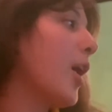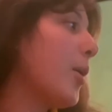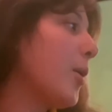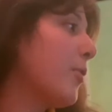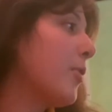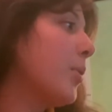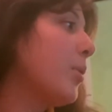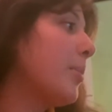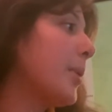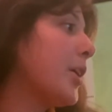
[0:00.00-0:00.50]
it were
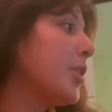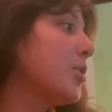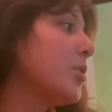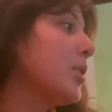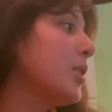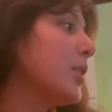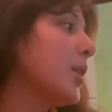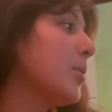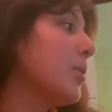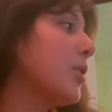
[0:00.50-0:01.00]
my choice, I
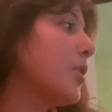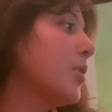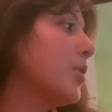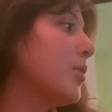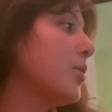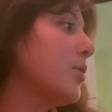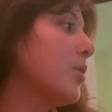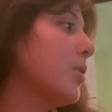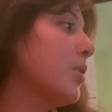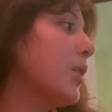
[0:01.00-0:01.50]
would go
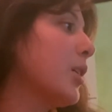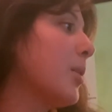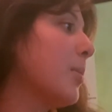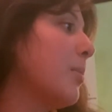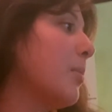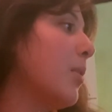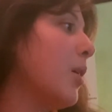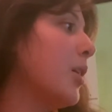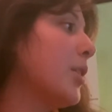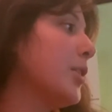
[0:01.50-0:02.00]
for
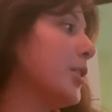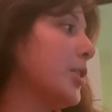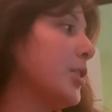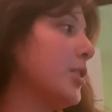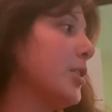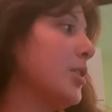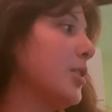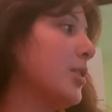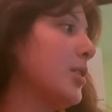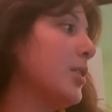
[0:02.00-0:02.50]
modern
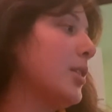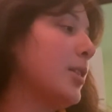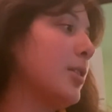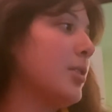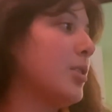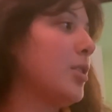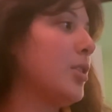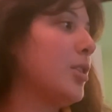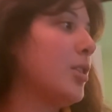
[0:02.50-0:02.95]
literature.